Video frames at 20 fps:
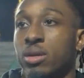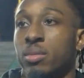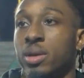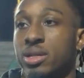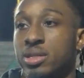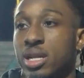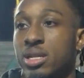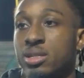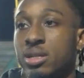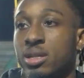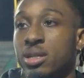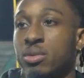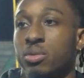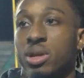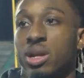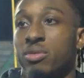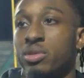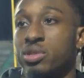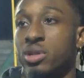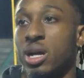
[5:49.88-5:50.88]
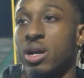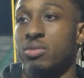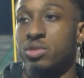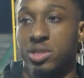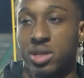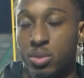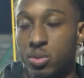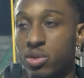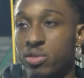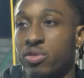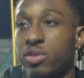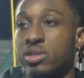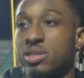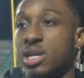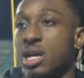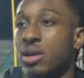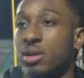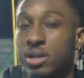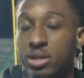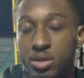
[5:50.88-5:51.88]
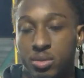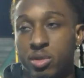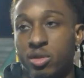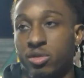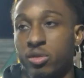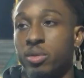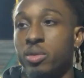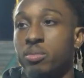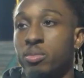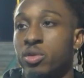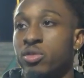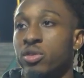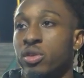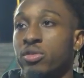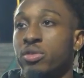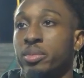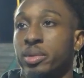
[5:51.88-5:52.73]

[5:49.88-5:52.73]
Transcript: Um, that's that's the key with every drive. Just get one first down, and then you move from move on.